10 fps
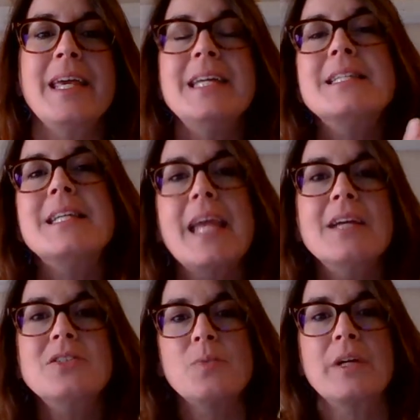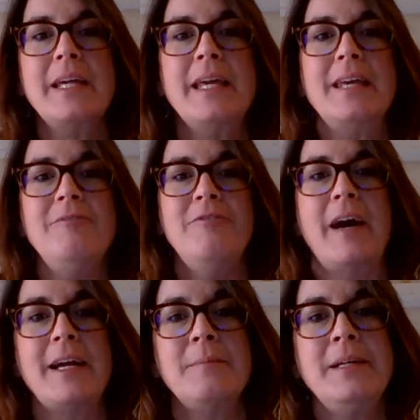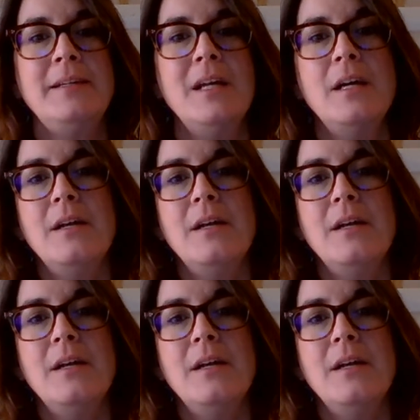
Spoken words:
In today's working environment,